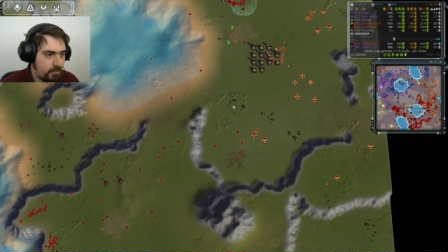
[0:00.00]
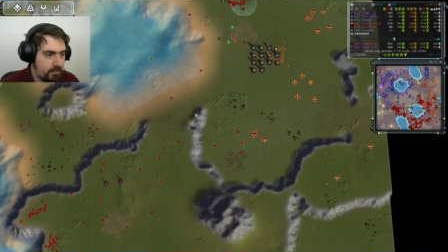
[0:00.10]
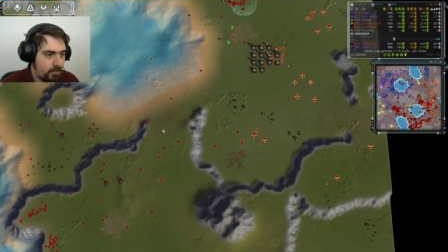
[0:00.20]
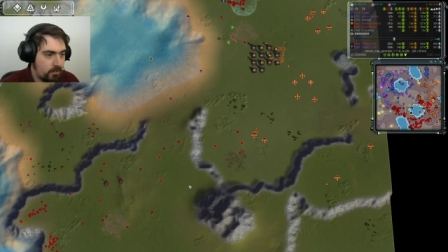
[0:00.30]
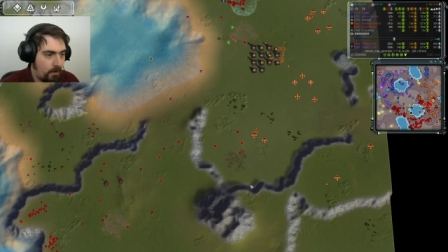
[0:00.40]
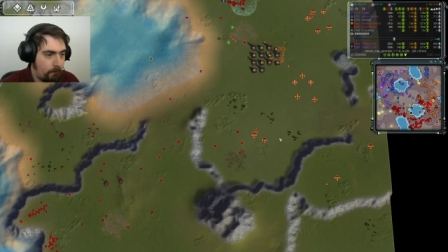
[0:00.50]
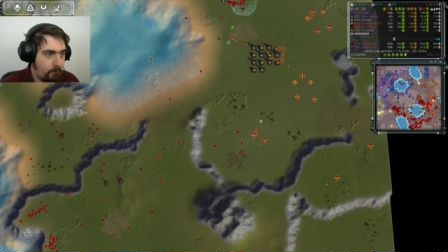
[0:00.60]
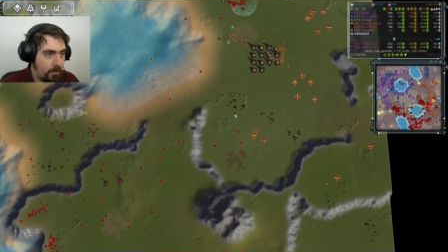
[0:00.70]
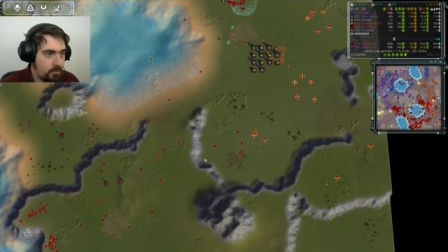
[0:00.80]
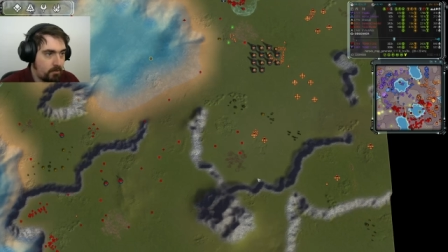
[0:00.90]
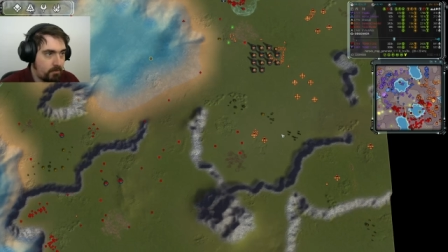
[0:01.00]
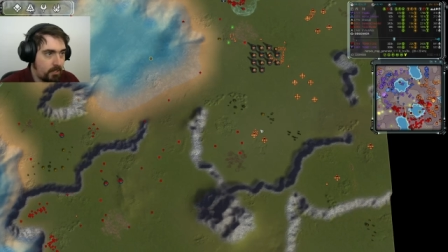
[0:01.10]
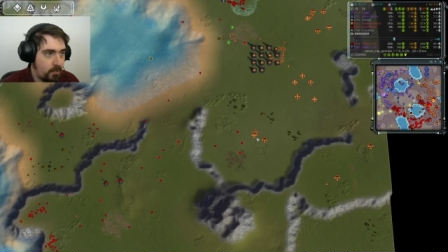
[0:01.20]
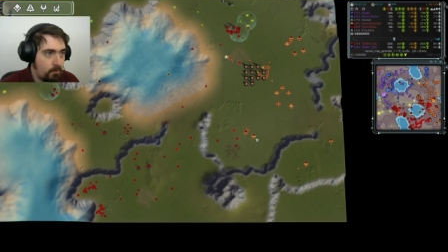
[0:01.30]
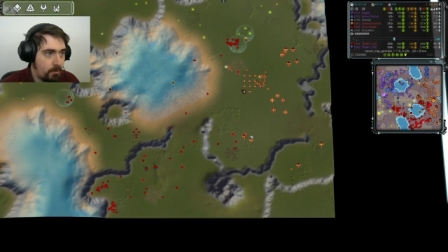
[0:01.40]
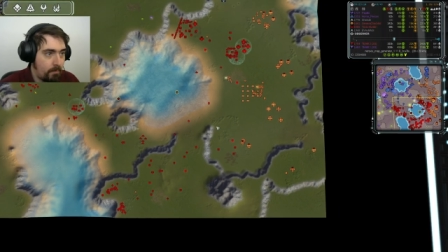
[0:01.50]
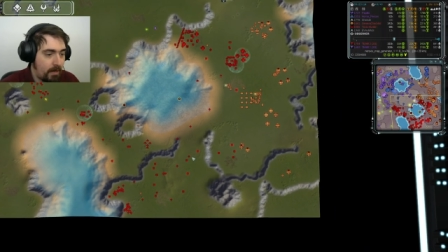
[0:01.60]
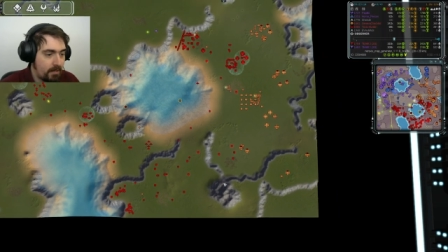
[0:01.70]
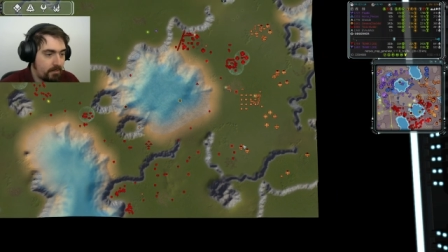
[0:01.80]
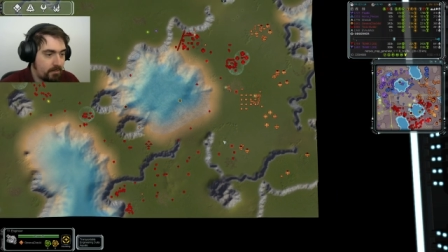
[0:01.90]
He's still got a bunch of T1
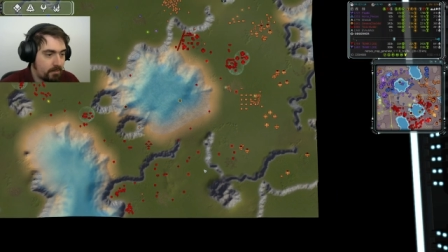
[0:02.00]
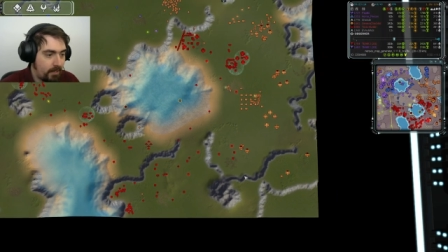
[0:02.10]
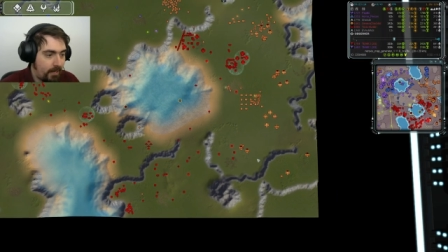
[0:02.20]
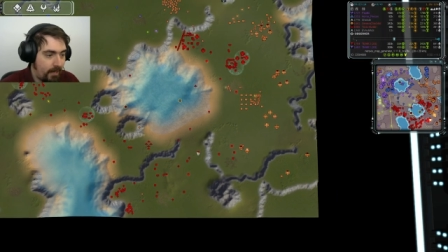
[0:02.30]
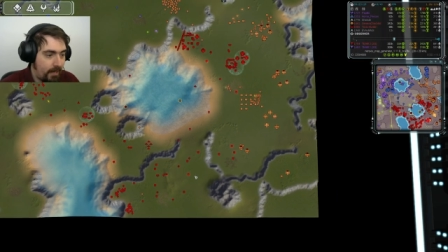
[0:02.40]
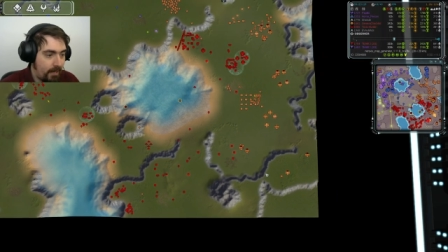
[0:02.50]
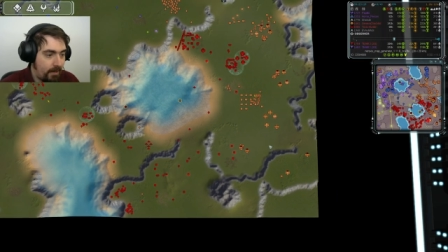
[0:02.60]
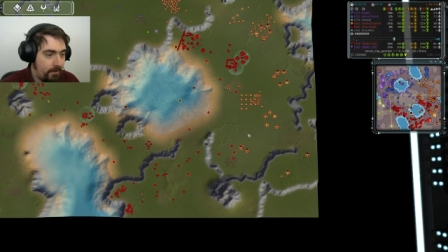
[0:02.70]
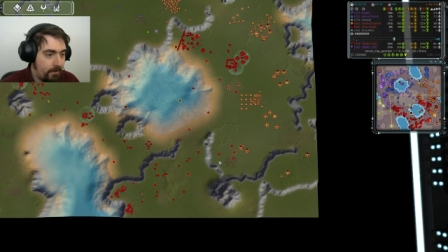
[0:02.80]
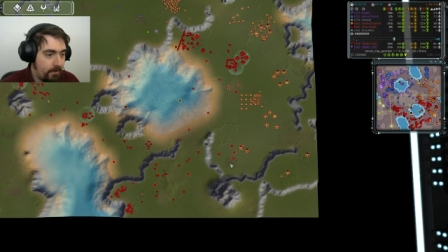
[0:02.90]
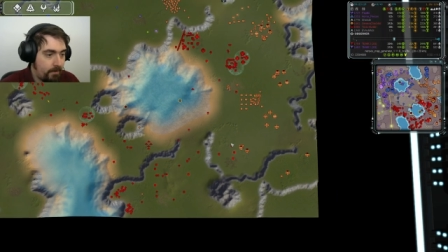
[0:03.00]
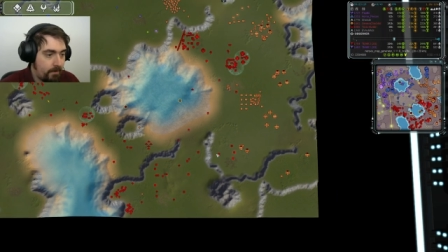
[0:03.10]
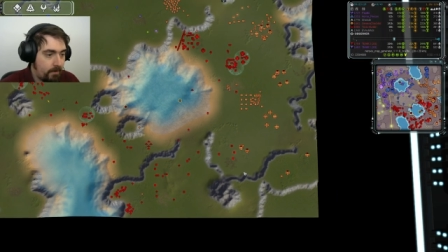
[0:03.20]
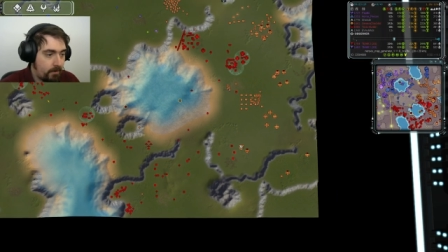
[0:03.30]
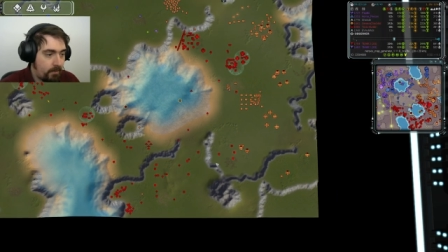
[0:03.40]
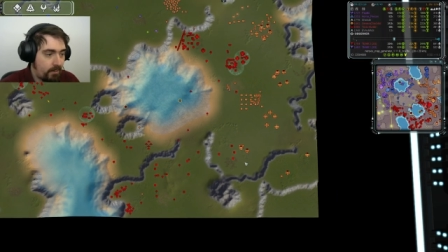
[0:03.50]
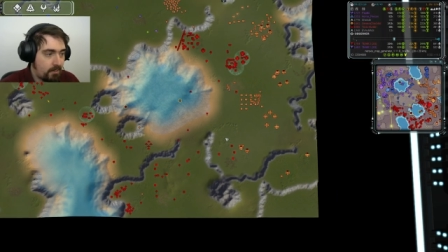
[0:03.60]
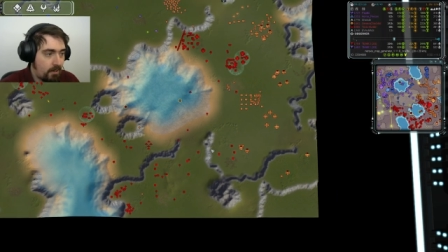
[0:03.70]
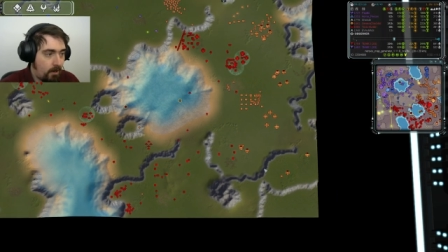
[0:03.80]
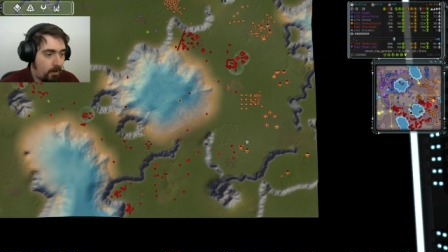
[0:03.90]
mexes here
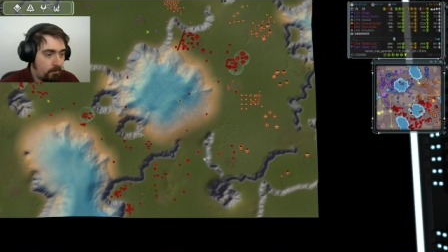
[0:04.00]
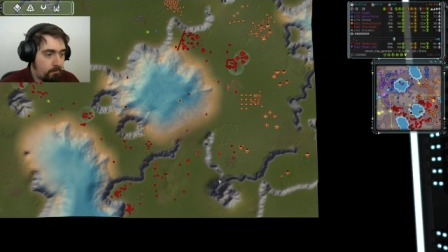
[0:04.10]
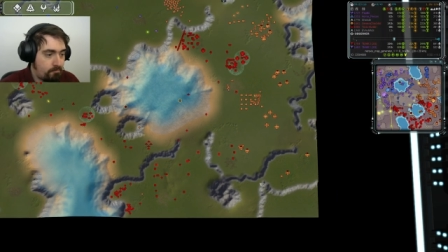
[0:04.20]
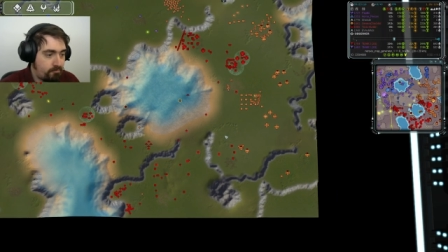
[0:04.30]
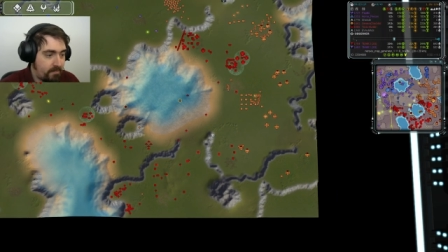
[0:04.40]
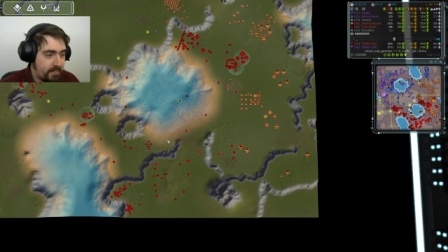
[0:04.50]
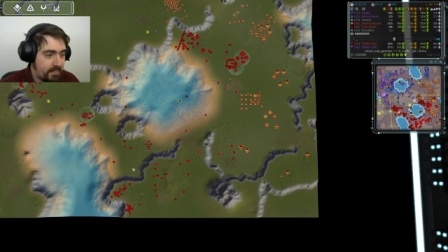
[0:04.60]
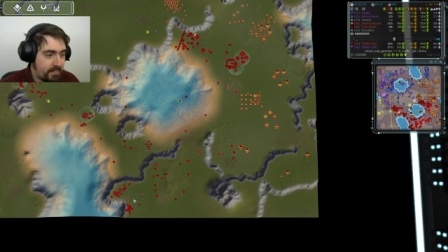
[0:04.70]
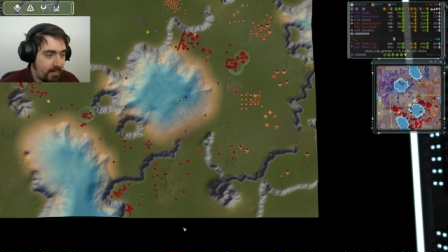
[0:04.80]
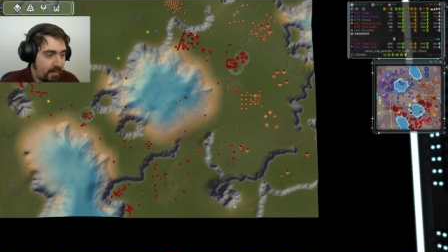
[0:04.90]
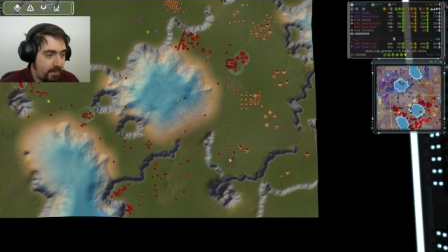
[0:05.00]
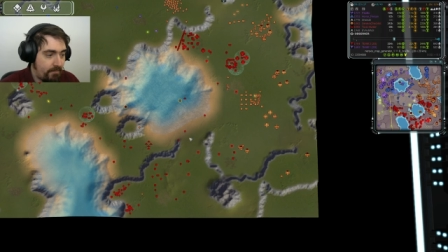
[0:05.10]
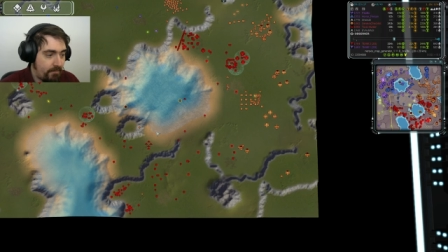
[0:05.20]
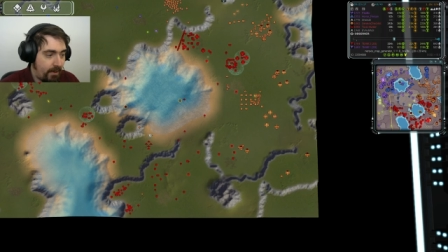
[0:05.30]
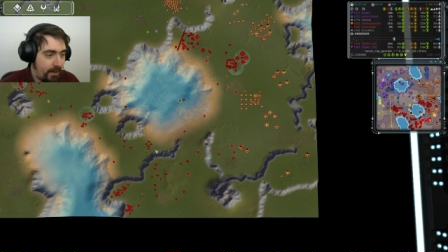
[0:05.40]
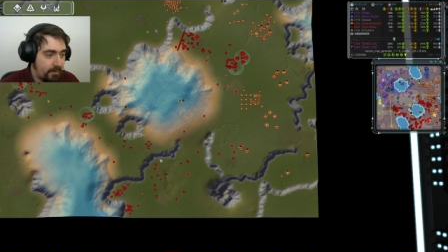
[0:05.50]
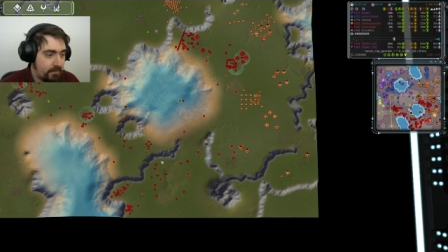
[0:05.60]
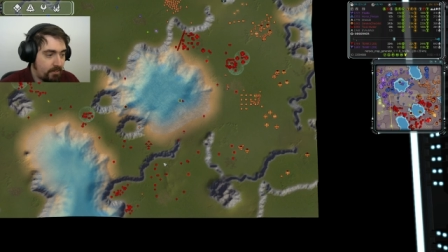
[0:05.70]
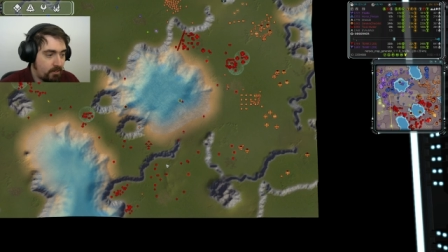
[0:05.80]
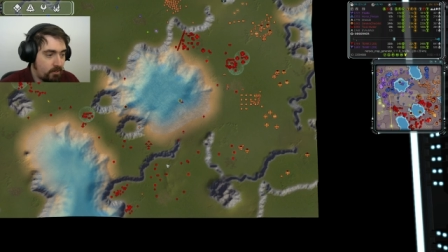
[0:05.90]
that are pretty safe
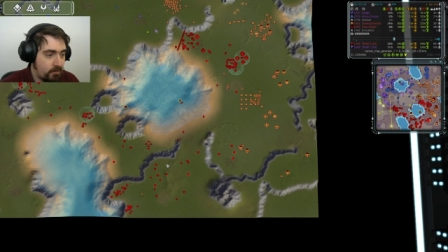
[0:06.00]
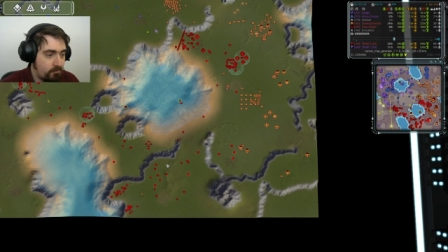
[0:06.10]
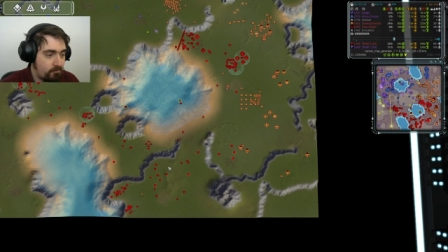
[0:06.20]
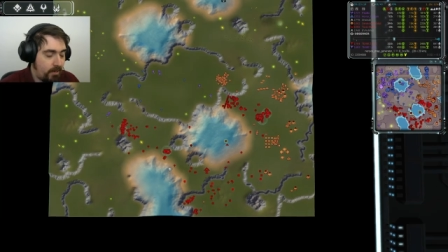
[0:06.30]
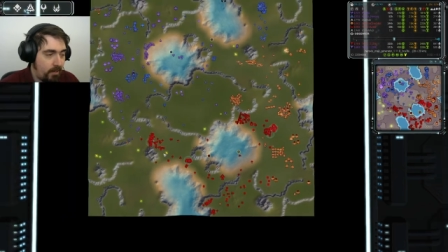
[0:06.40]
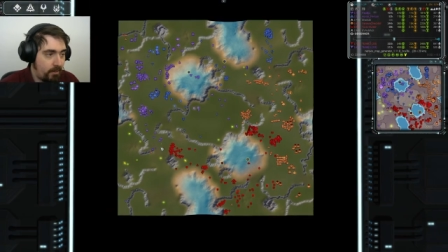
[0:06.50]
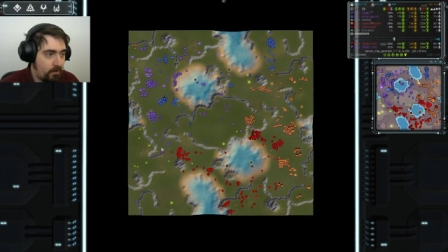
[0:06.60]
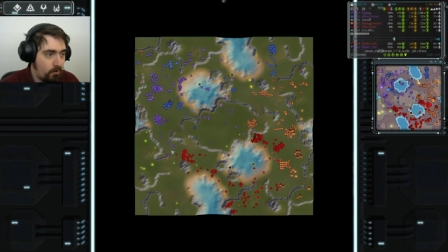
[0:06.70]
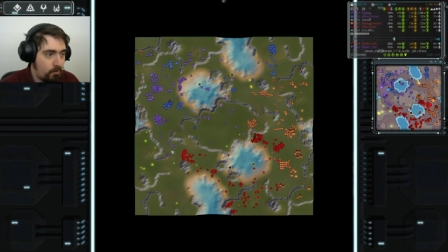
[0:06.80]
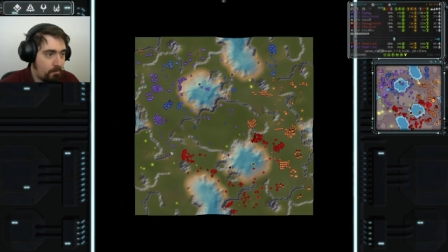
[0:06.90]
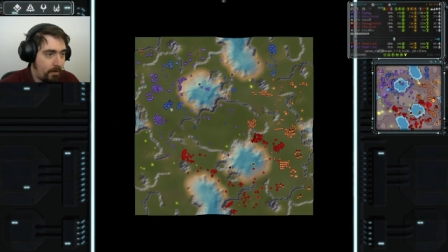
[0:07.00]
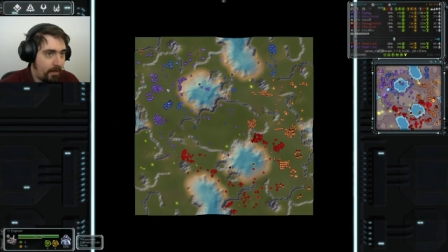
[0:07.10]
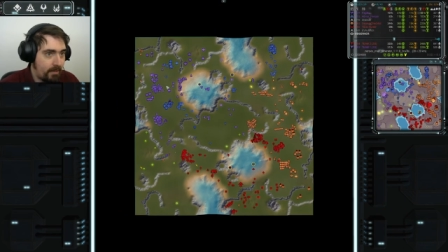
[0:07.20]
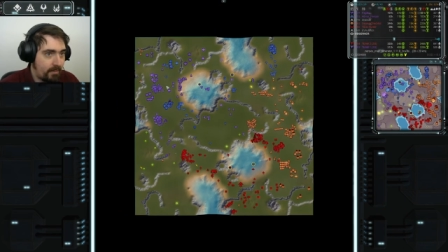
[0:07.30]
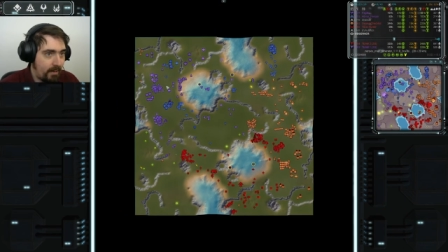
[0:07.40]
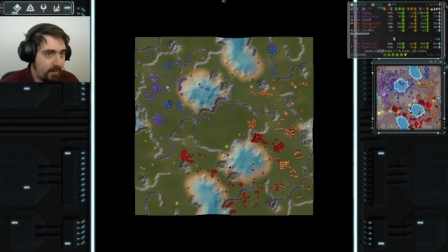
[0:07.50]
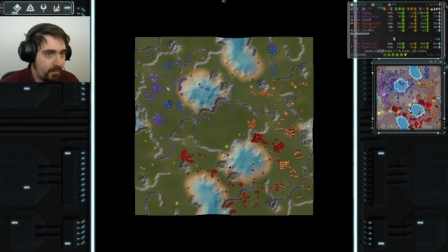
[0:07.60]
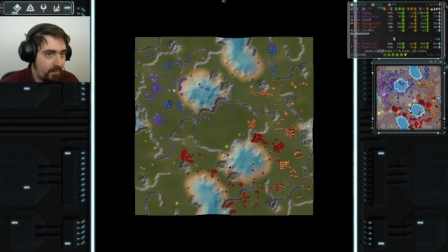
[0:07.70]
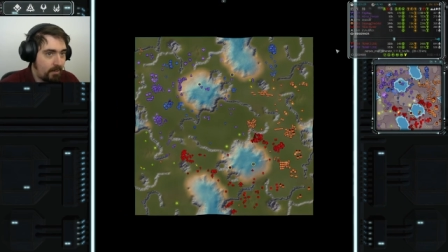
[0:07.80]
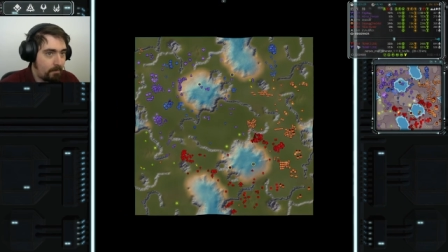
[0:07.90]
and could really do with being
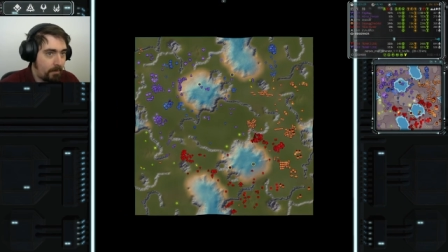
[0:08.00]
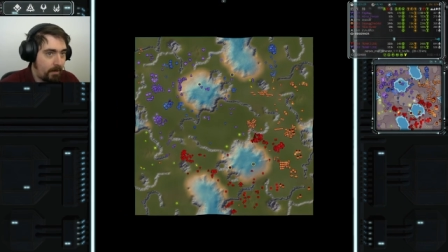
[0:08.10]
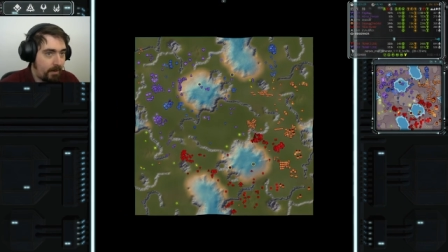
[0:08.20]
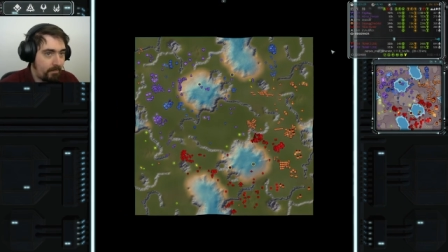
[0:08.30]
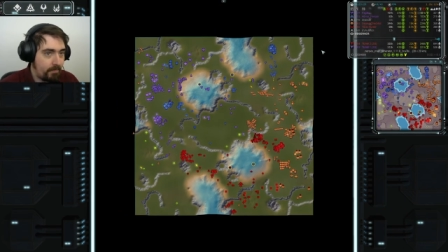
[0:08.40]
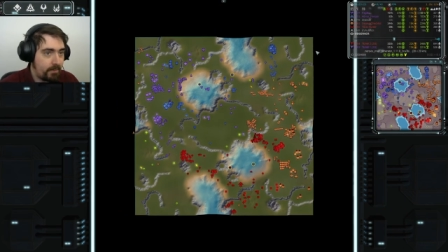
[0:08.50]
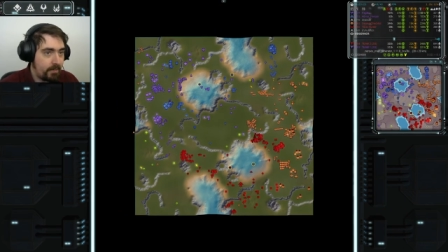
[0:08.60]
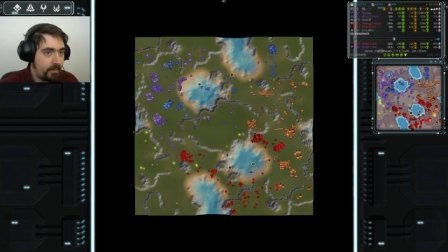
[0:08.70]
teched up and